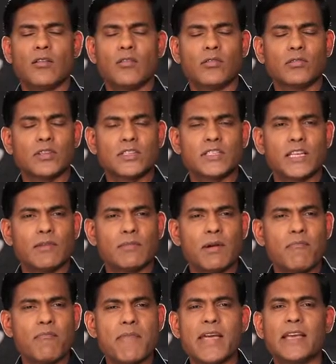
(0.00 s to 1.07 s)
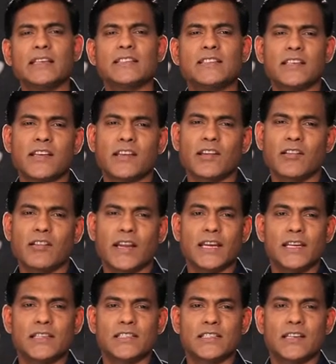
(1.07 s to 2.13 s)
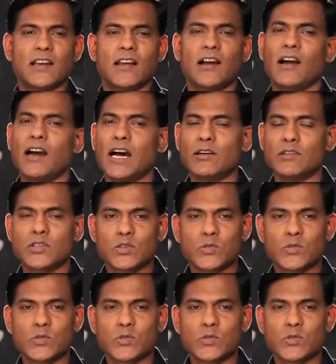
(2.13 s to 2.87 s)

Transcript: uh, wrote this hymn Amazing Grace, how